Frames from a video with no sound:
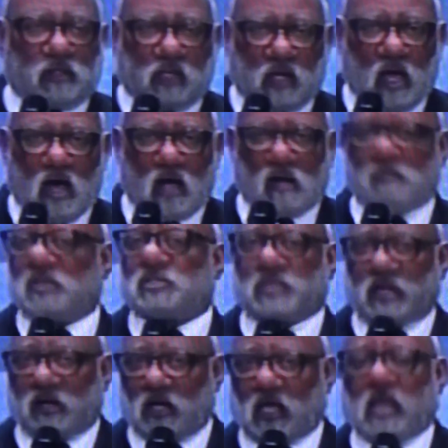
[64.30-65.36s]
God. I'm going to
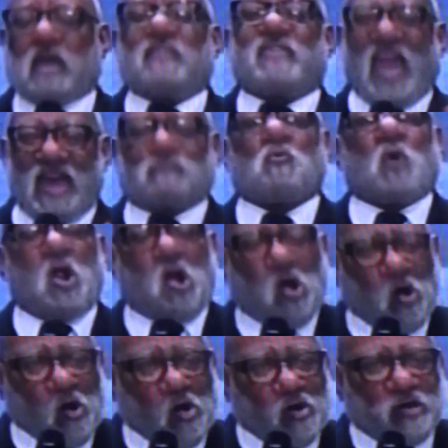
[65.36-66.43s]
say it again. That
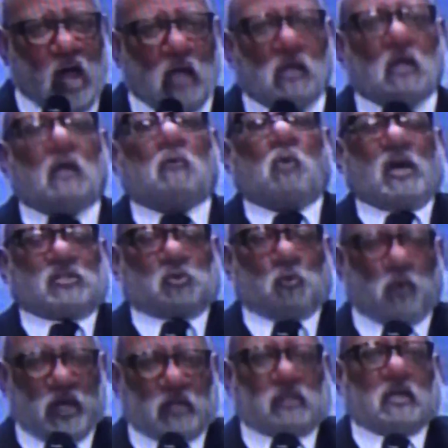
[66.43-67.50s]
Word was
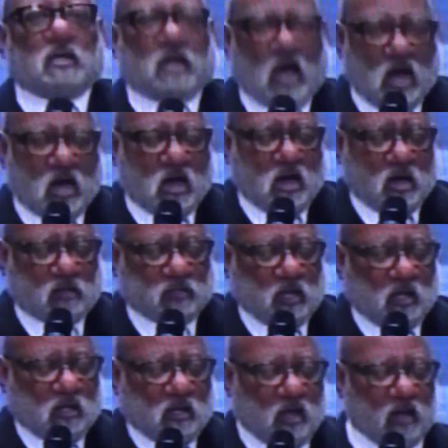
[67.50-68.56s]
with God.
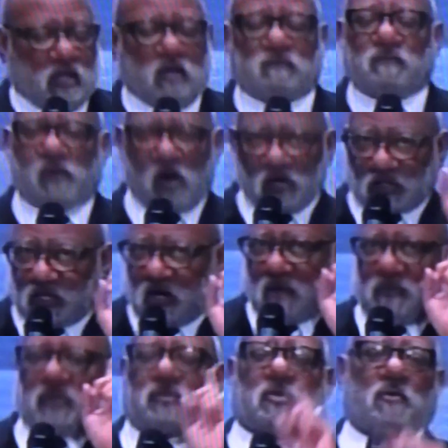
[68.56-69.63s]
And in verse
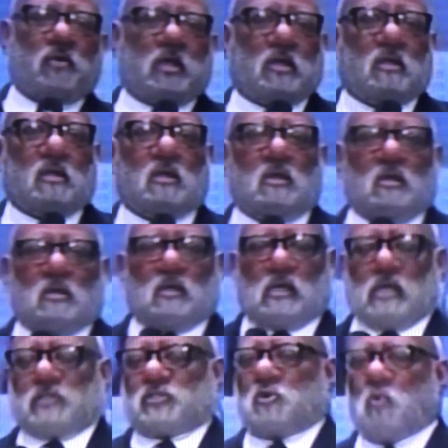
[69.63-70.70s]
number 3
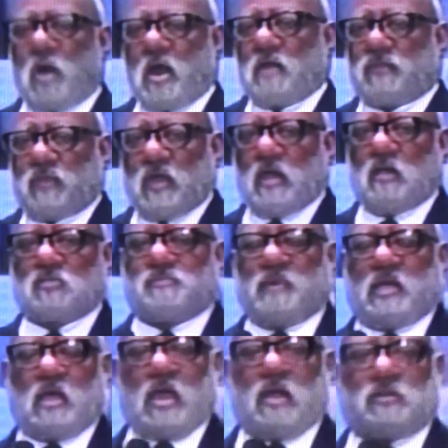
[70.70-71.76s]
is where things
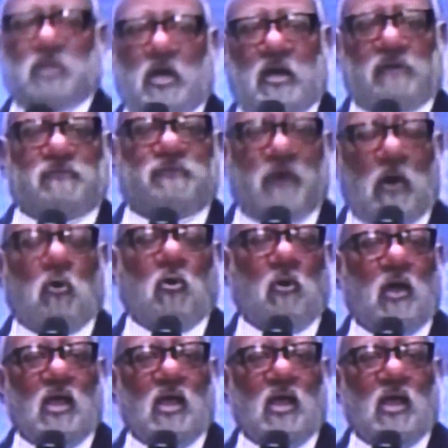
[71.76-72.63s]
began to unfold.